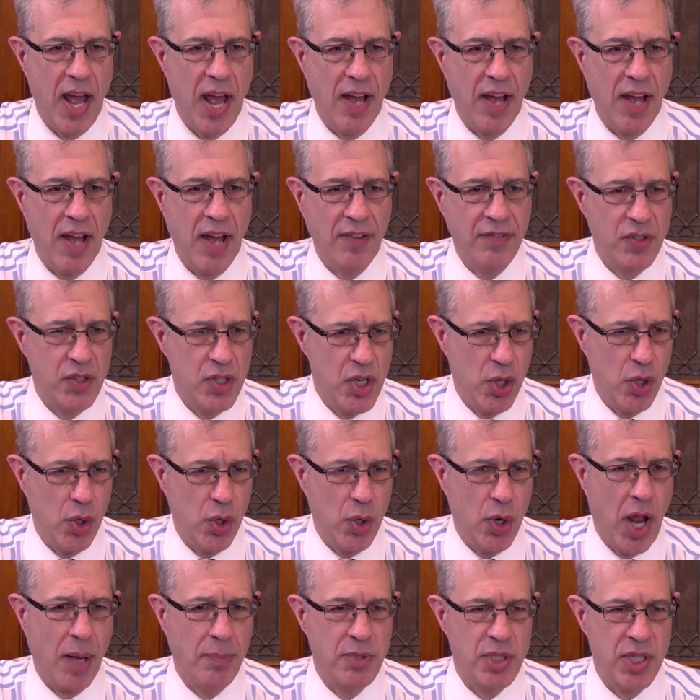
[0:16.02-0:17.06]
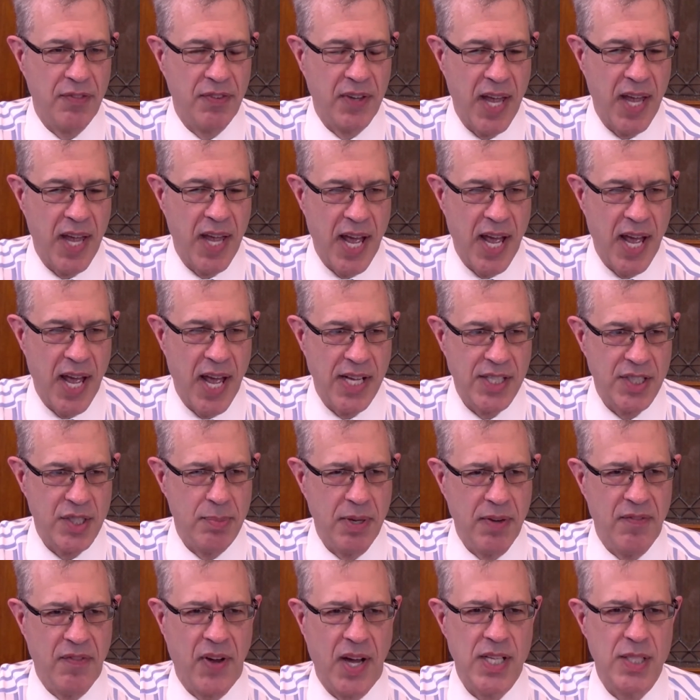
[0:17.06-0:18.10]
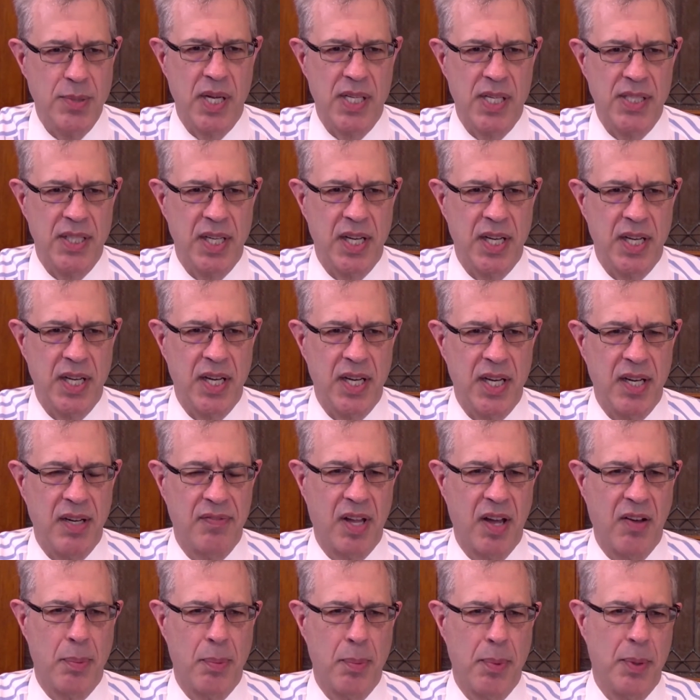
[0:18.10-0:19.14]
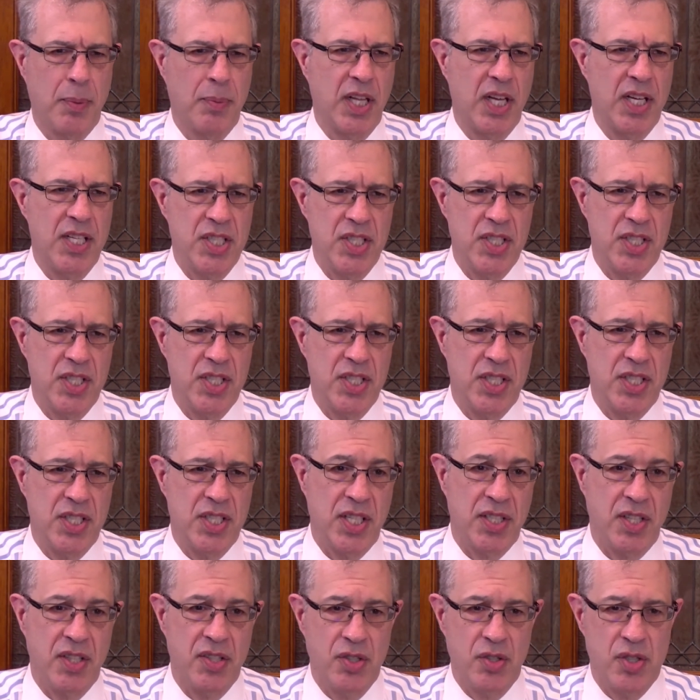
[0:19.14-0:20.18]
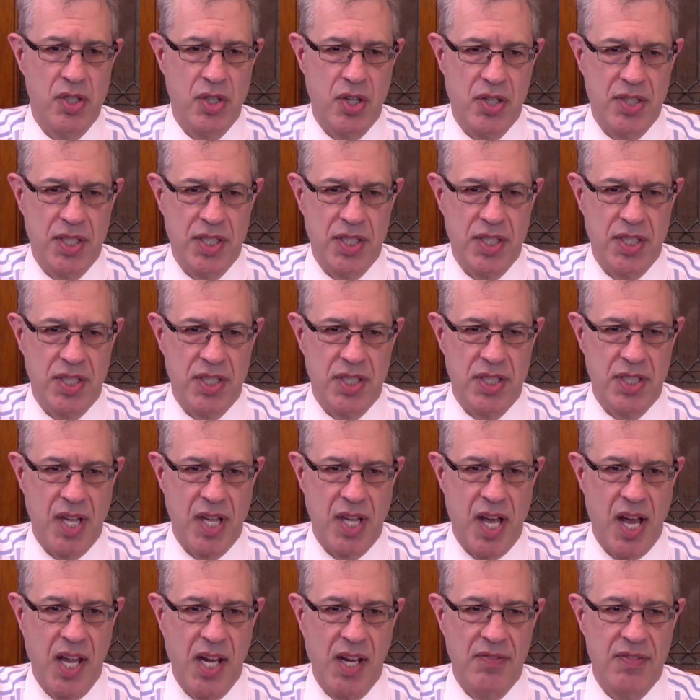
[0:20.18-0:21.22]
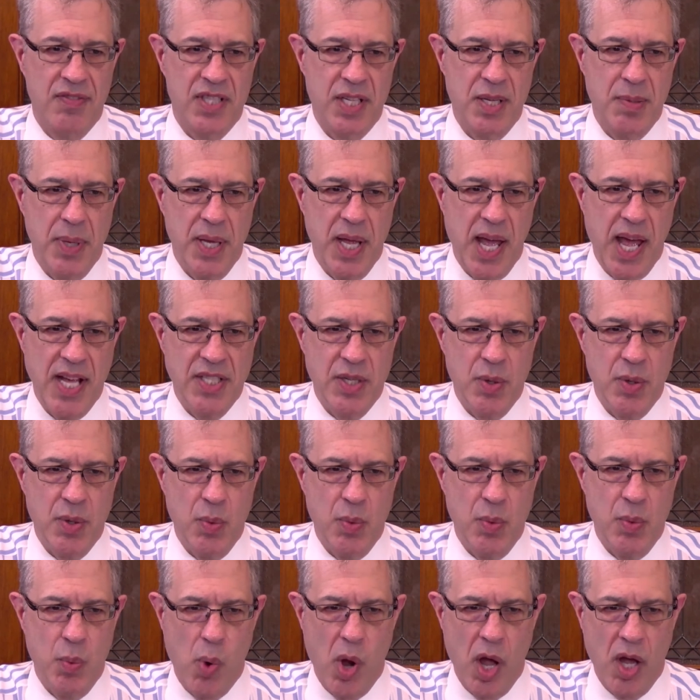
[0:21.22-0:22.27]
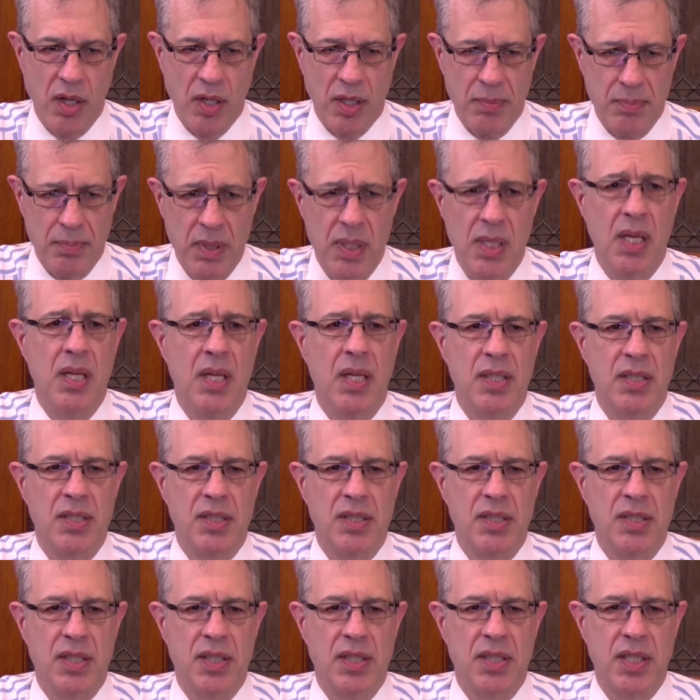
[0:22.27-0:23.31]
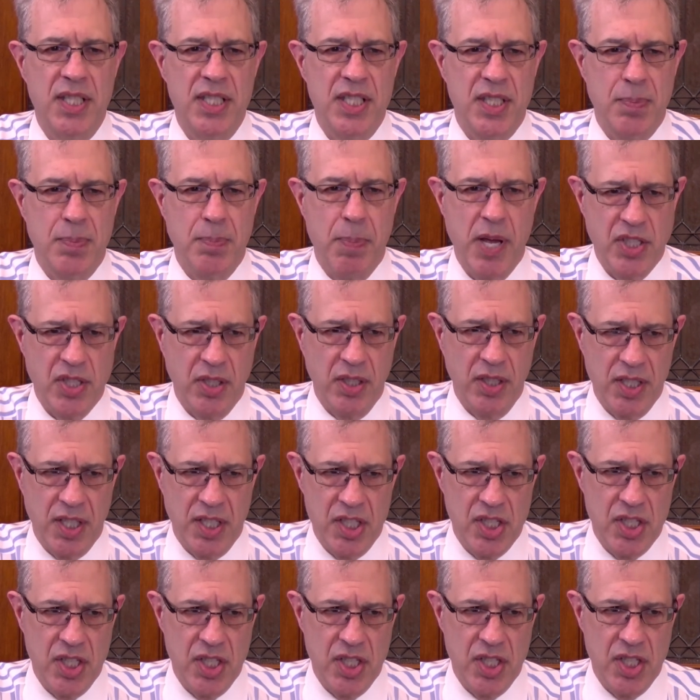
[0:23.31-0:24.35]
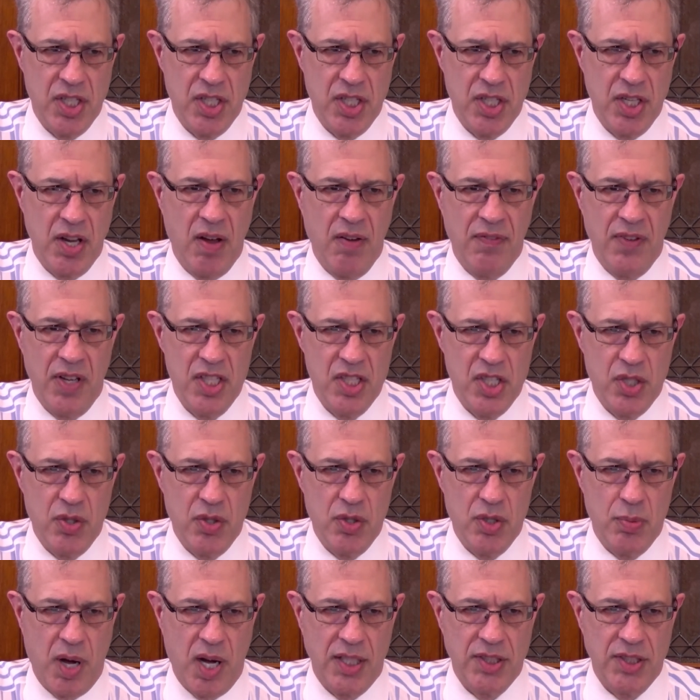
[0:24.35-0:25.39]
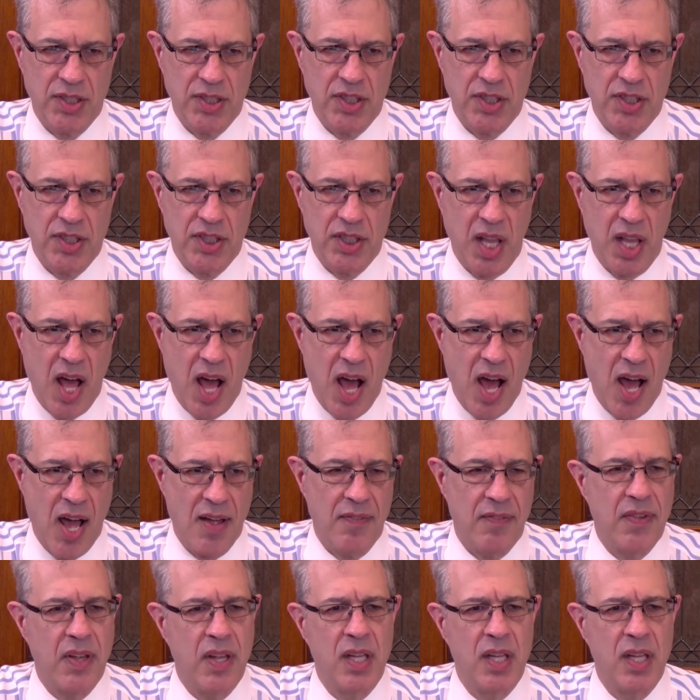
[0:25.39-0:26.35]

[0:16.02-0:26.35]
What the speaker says: afternoon. I'm Jeff Kaszerman, Vice President of Government Relations at the New Jersey Society of CPAs, and welcome to this special edition of IssuesWatch Live.